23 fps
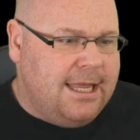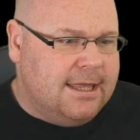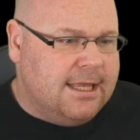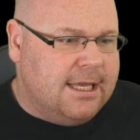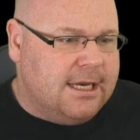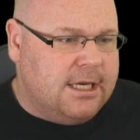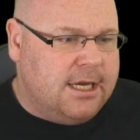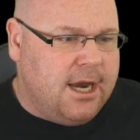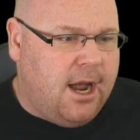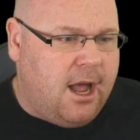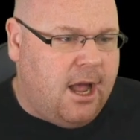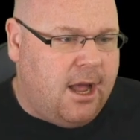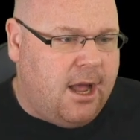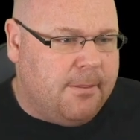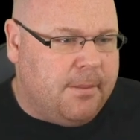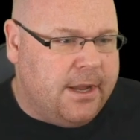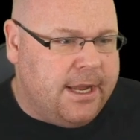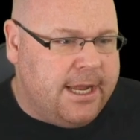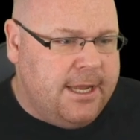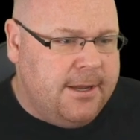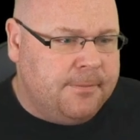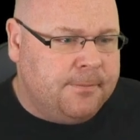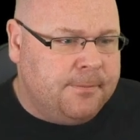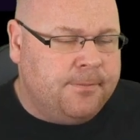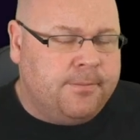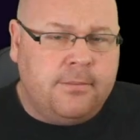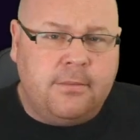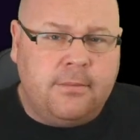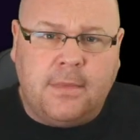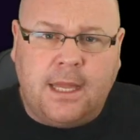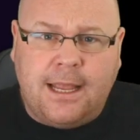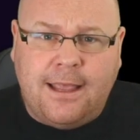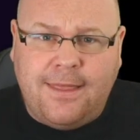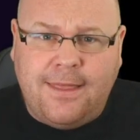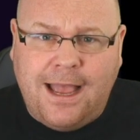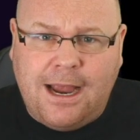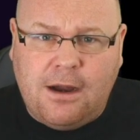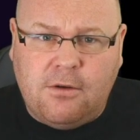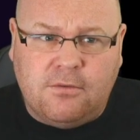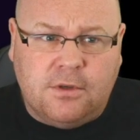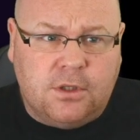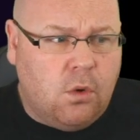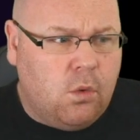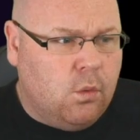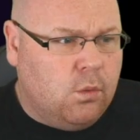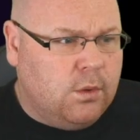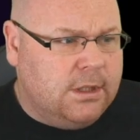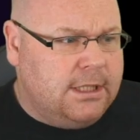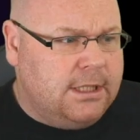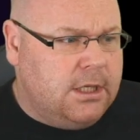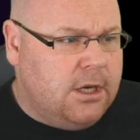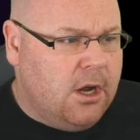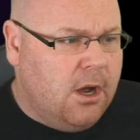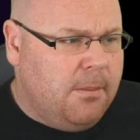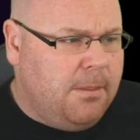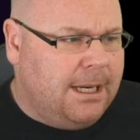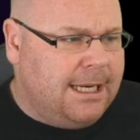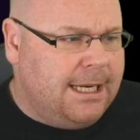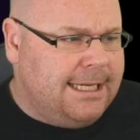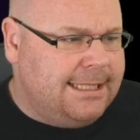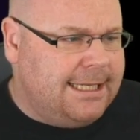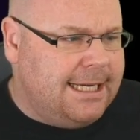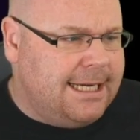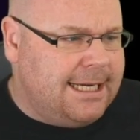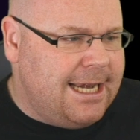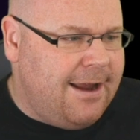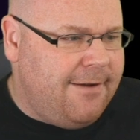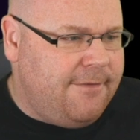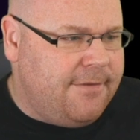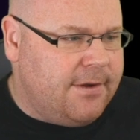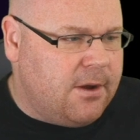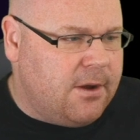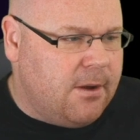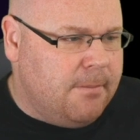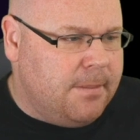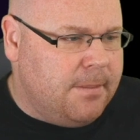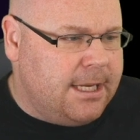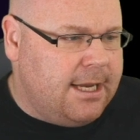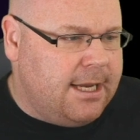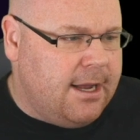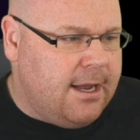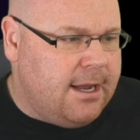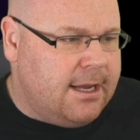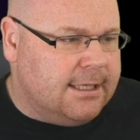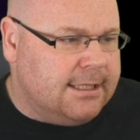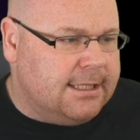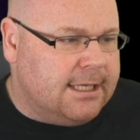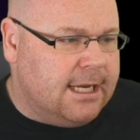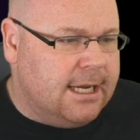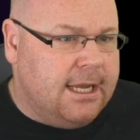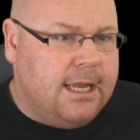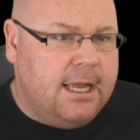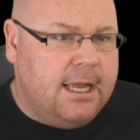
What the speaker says: in the derby, and that result was doubly significant because